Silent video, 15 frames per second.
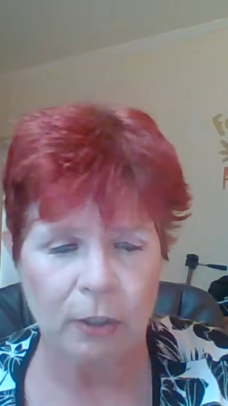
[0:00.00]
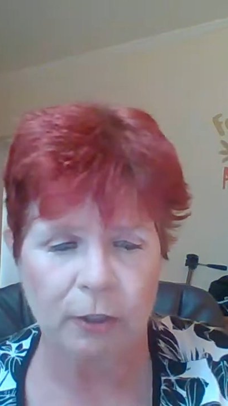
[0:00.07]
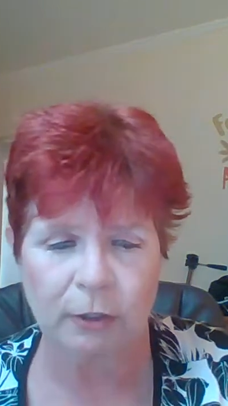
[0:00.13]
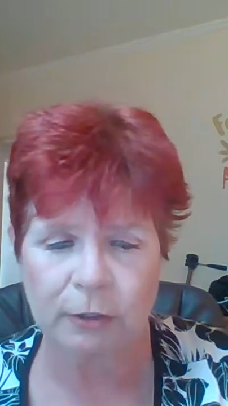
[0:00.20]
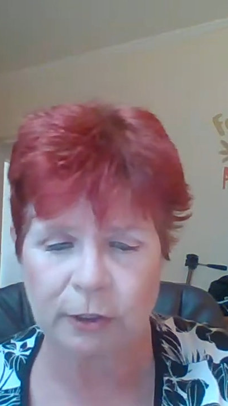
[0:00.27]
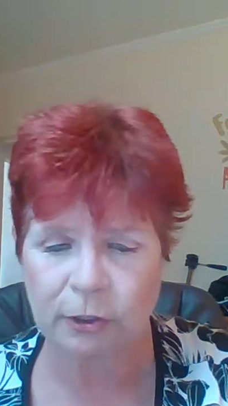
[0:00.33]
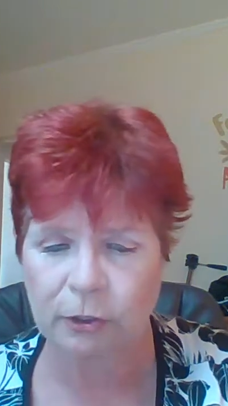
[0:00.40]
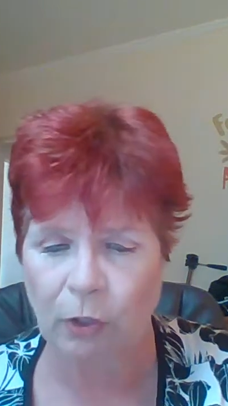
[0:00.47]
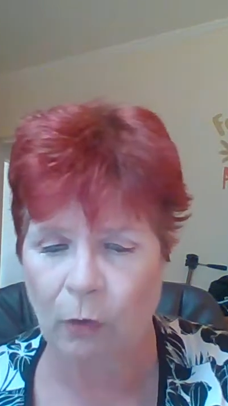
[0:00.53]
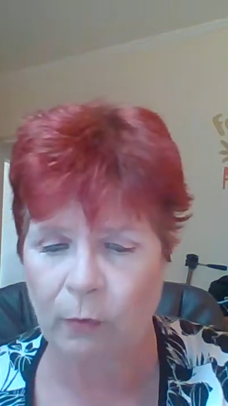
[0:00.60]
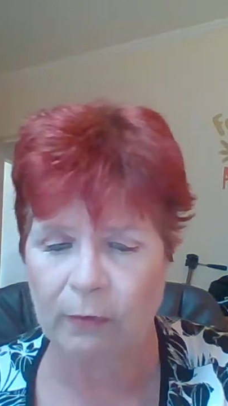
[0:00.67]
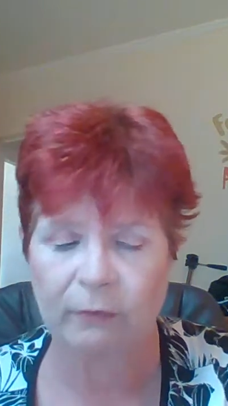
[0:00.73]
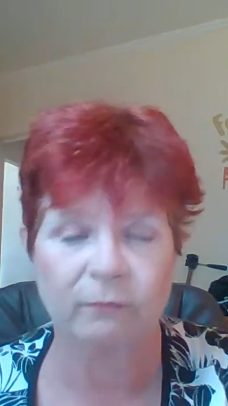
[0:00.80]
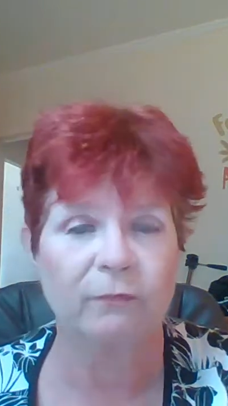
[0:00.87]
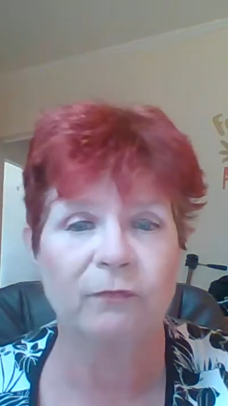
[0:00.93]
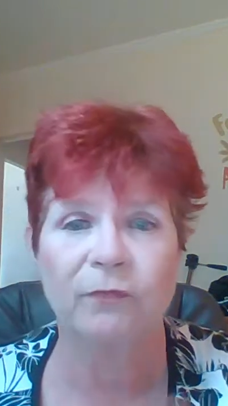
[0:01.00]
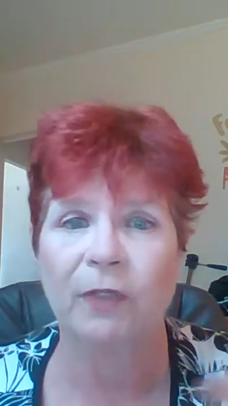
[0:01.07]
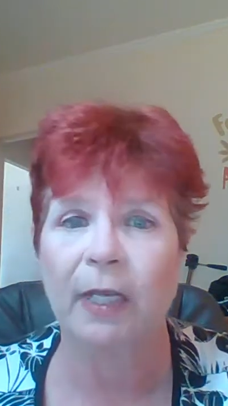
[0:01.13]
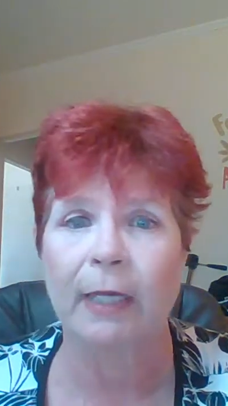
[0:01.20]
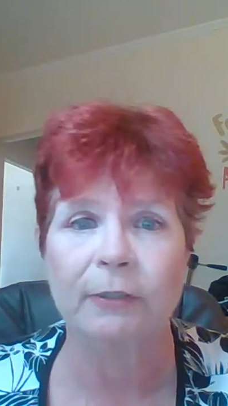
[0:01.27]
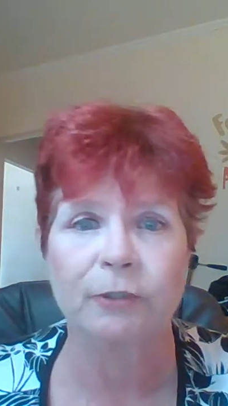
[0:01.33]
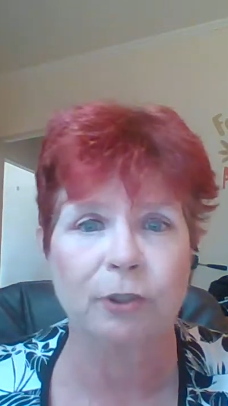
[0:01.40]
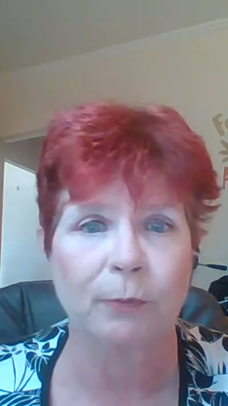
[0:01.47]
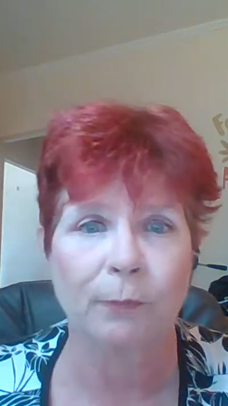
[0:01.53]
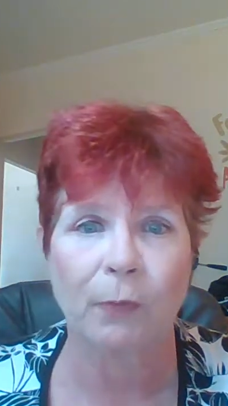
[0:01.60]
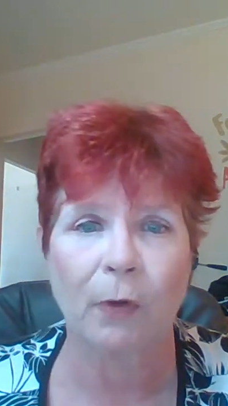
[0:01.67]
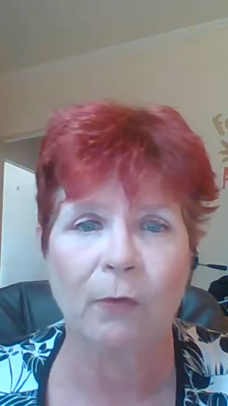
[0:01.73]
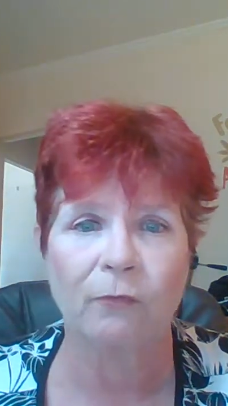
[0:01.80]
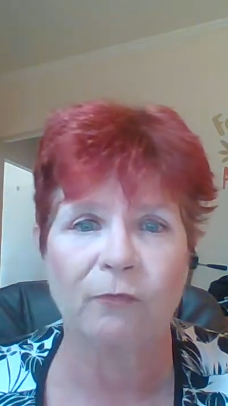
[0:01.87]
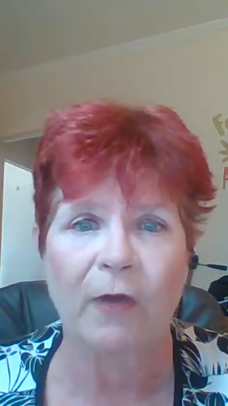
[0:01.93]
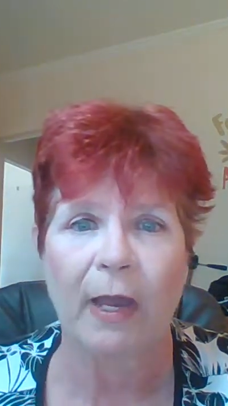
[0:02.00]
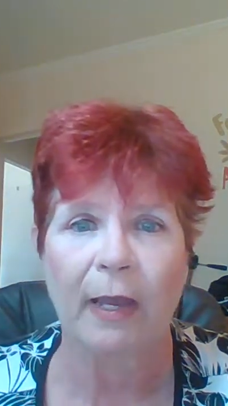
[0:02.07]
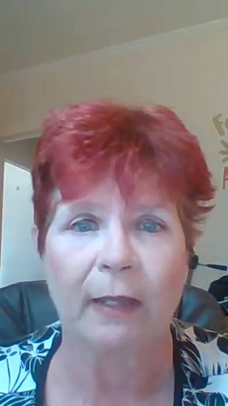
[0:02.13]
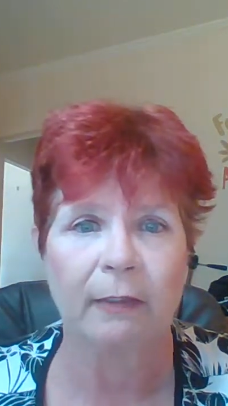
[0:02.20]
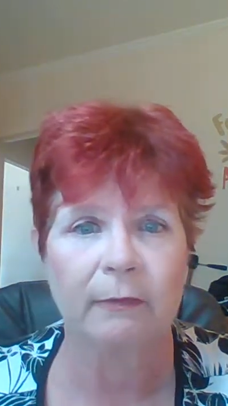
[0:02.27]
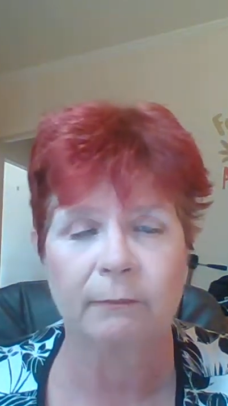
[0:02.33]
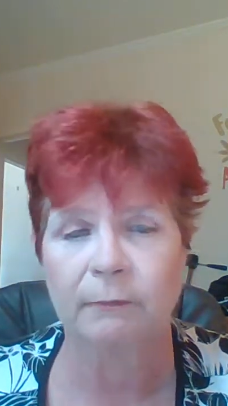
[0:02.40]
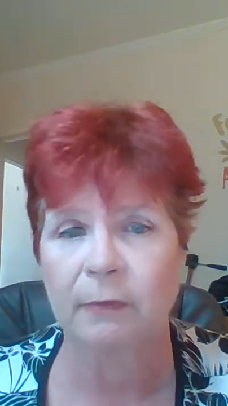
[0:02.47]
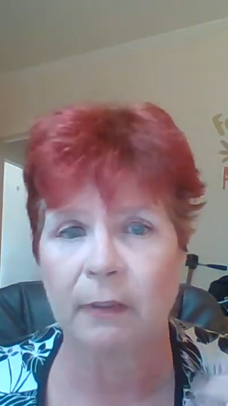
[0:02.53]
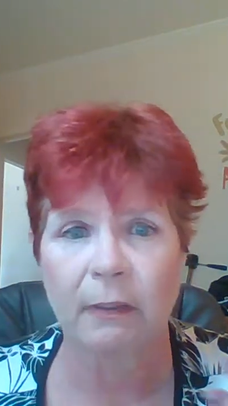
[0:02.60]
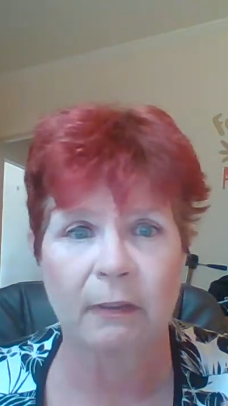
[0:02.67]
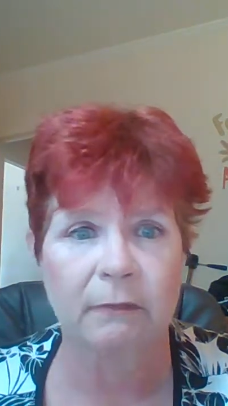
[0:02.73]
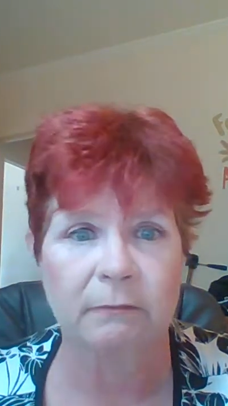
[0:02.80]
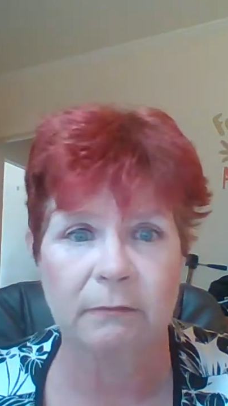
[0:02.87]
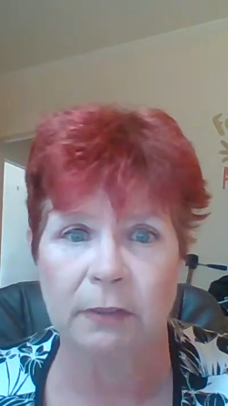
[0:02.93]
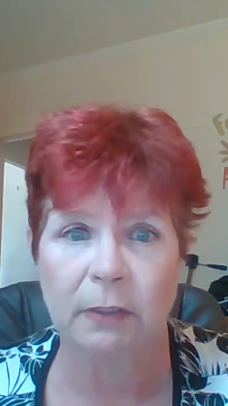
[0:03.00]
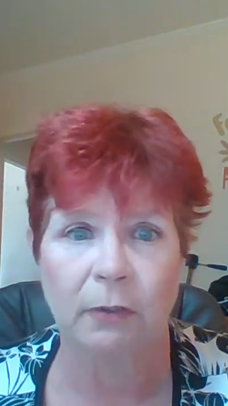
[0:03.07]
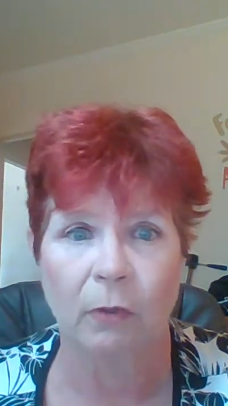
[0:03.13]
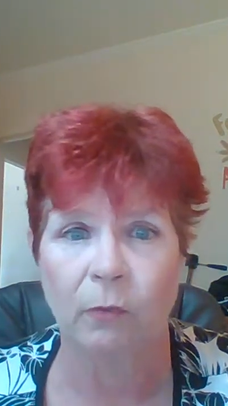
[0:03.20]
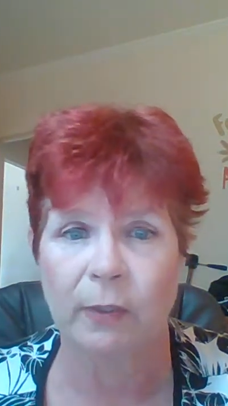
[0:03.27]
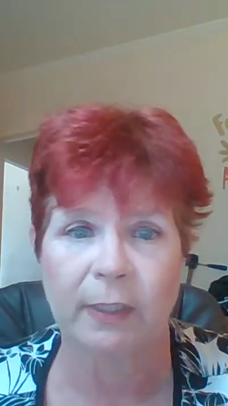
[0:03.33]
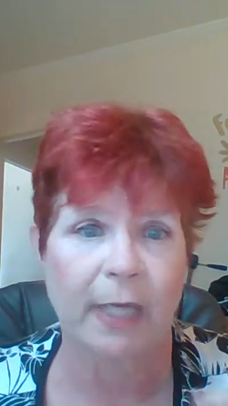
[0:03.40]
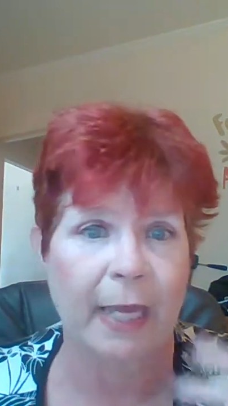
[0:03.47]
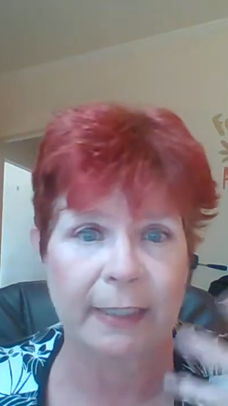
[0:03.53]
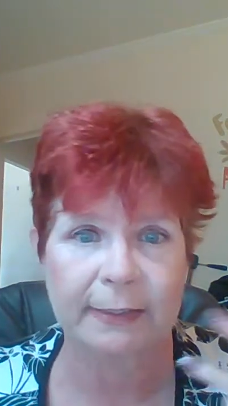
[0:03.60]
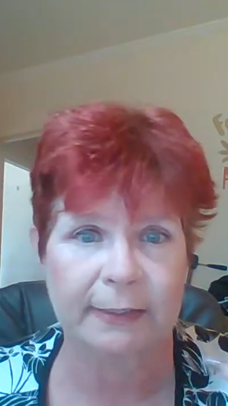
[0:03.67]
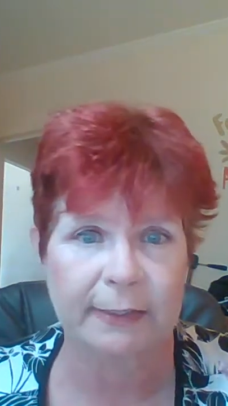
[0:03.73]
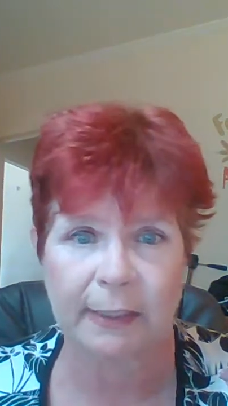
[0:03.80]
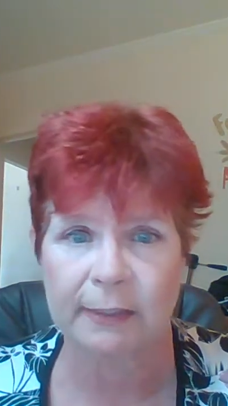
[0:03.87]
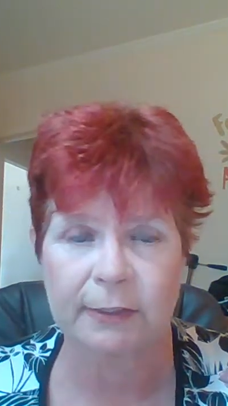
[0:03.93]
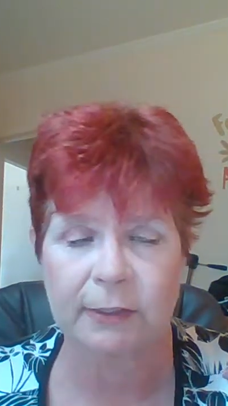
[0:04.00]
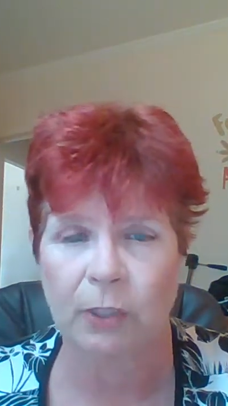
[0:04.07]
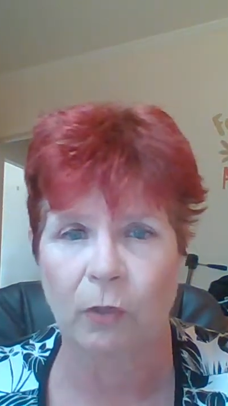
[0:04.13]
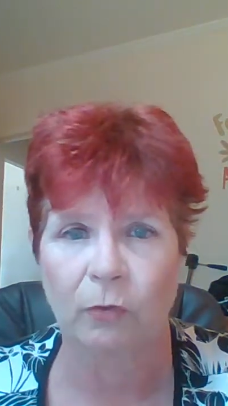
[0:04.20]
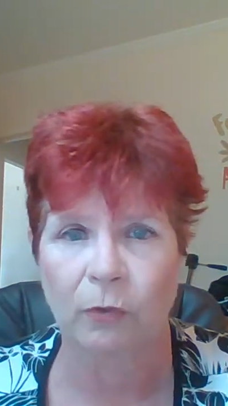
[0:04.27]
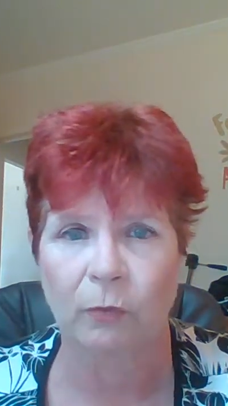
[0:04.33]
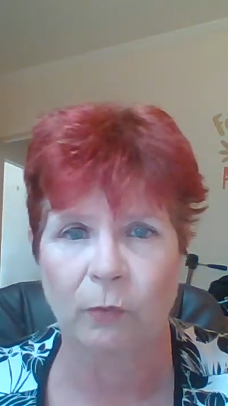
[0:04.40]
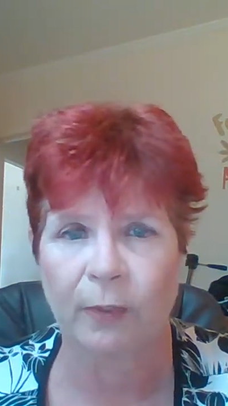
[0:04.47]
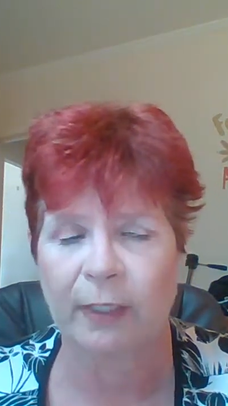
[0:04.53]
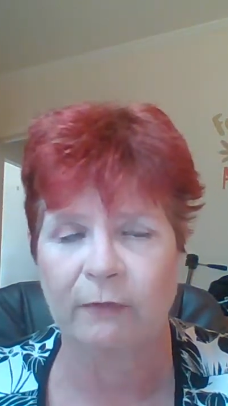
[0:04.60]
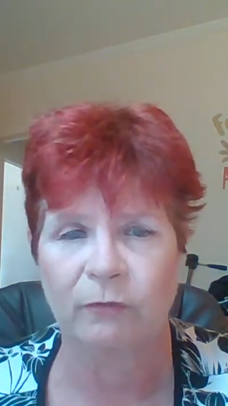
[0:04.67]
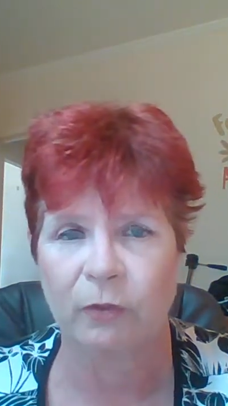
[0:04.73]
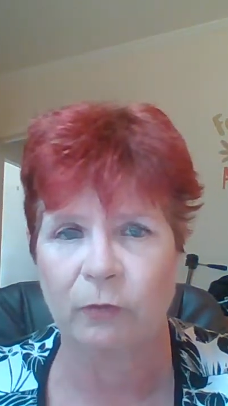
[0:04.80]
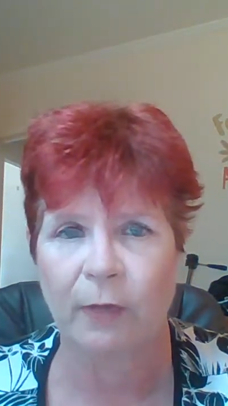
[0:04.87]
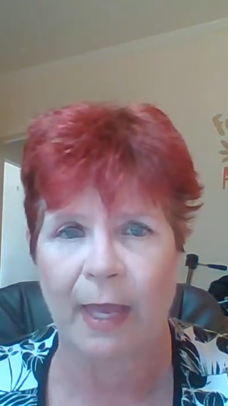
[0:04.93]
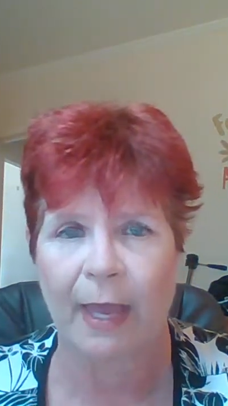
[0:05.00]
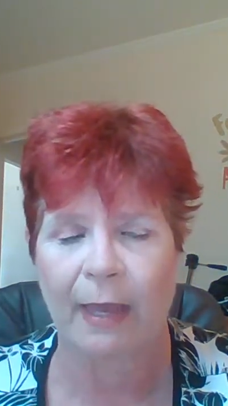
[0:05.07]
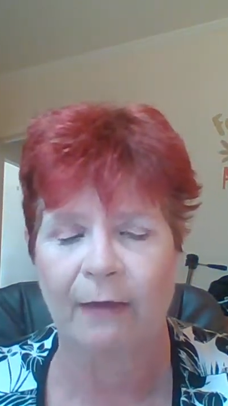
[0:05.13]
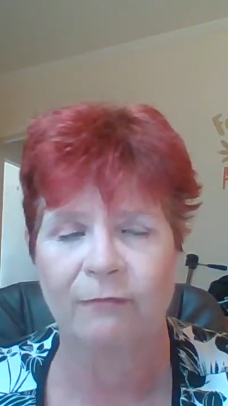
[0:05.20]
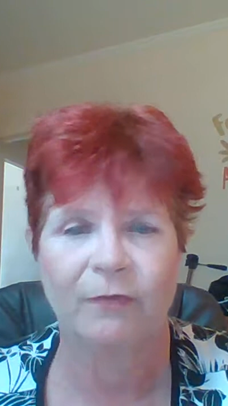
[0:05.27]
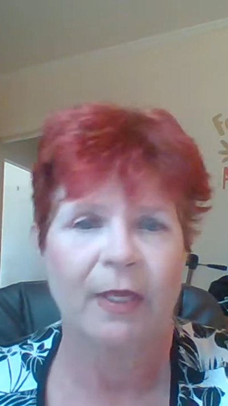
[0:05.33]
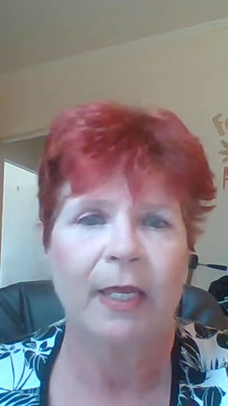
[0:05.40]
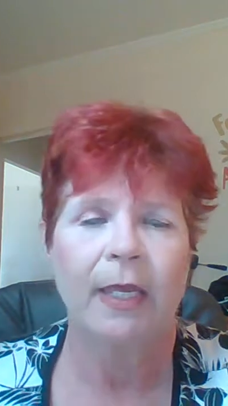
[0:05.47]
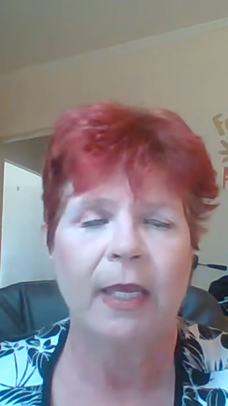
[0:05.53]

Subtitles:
You just go in and fill out your profile, you know, what kind of skin tone or whatever you have.